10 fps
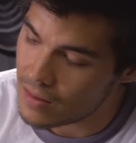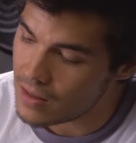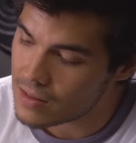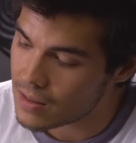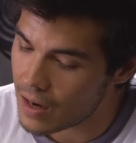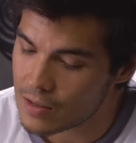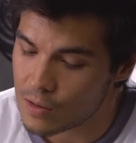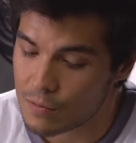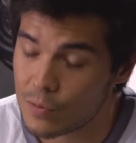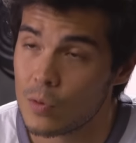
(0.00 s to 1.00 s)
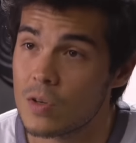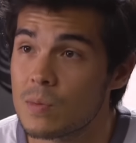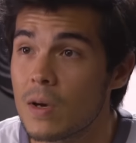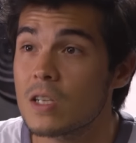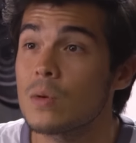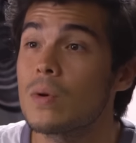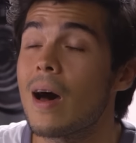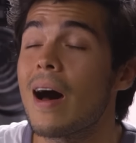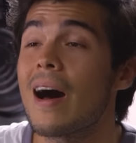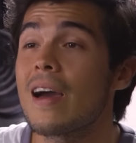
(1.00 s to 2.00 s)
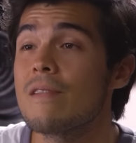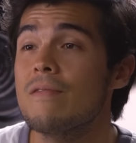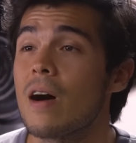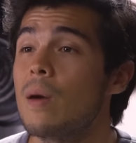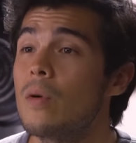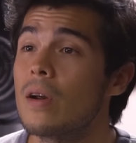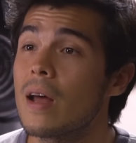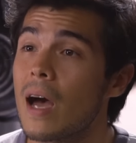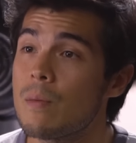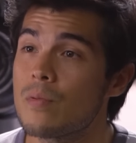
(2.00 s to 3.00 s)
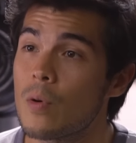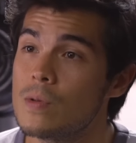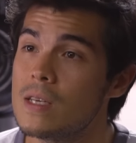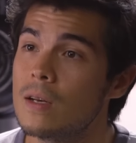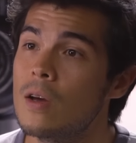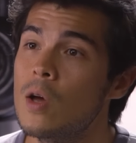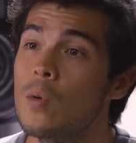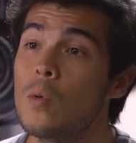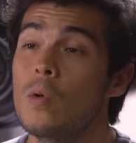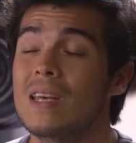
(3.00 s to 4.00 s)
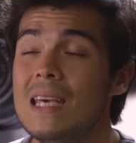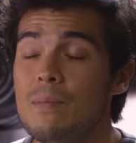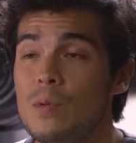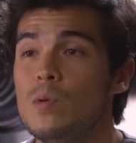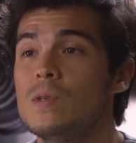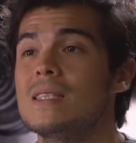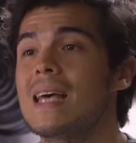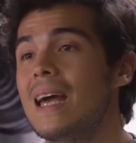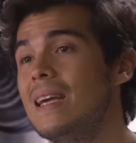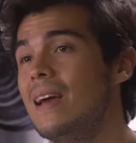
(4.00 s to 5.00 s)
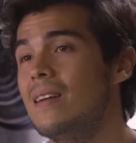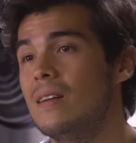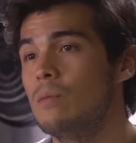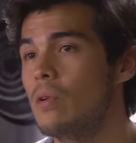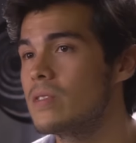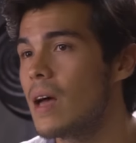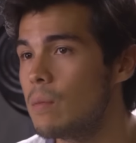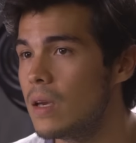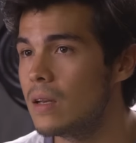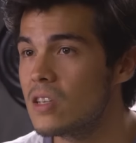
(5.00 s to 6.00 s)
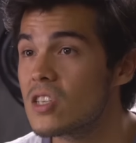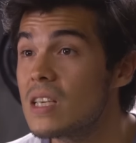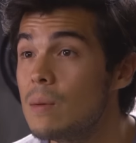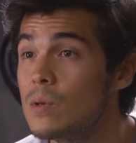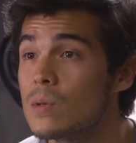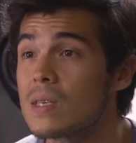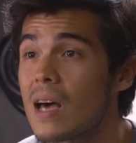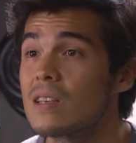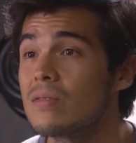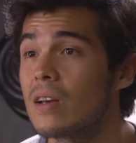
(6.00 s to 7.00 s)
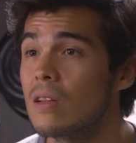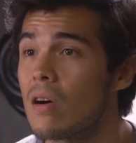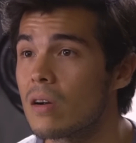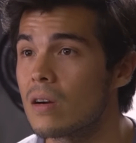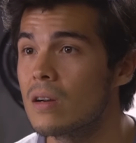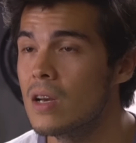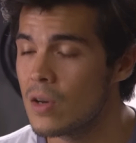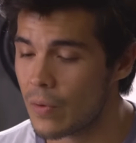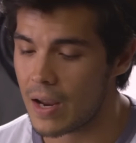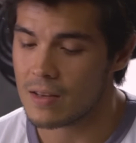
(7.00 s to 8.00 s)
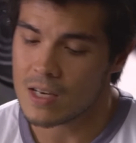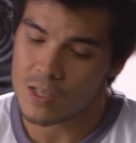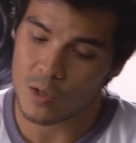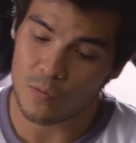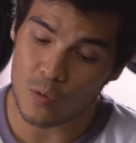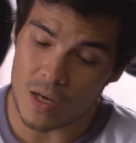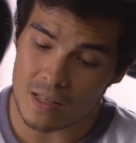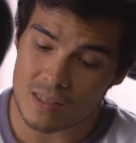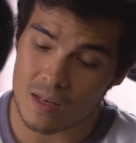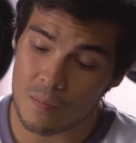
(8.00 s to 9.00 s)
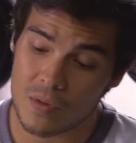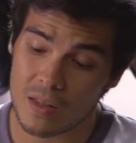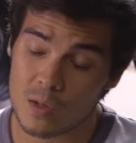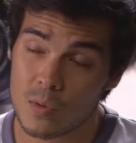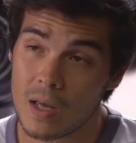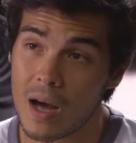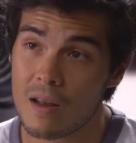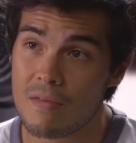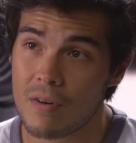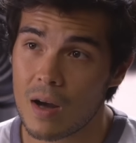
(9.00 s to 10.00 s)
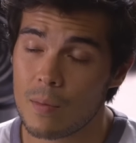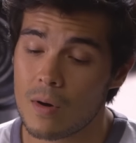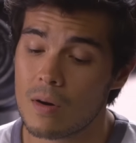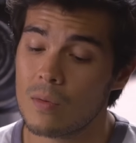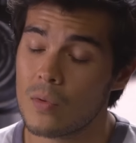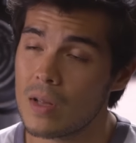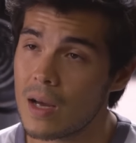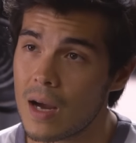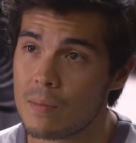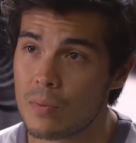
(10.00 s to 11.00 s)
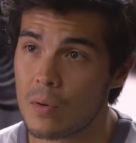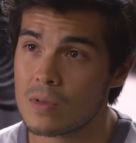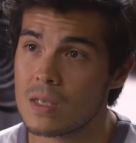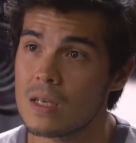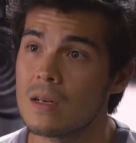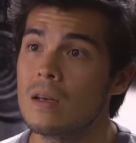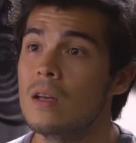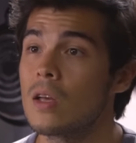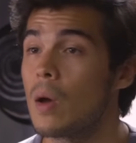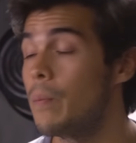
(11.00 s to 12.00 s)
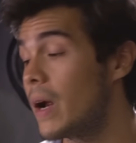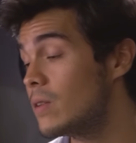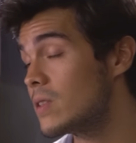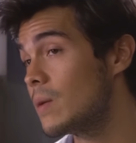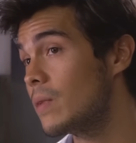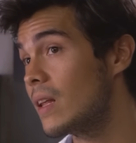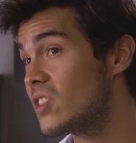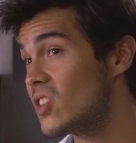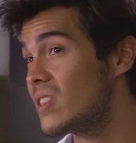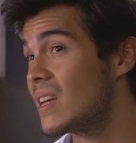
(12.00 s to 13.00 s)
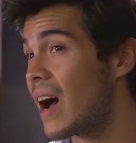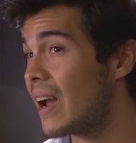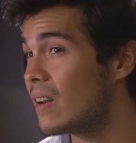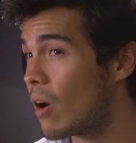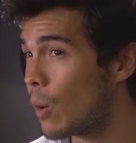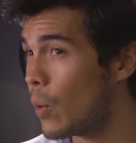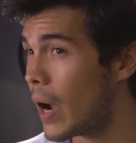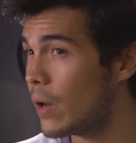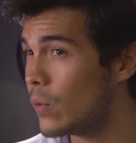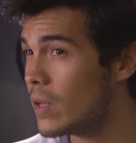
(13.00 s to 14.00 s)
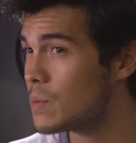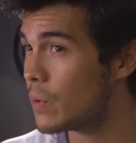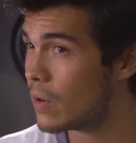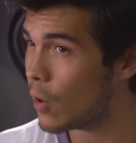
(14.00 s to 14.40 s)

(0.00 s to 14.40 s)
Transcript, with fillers: These kinds of food, especially with high fiber and high protein, will keep you satiated. What does that mean? It just keeps you satisfied longer, right? So if you eat something that's really high in fiber, really high in protein, compared to something that's just high in carbohydrates but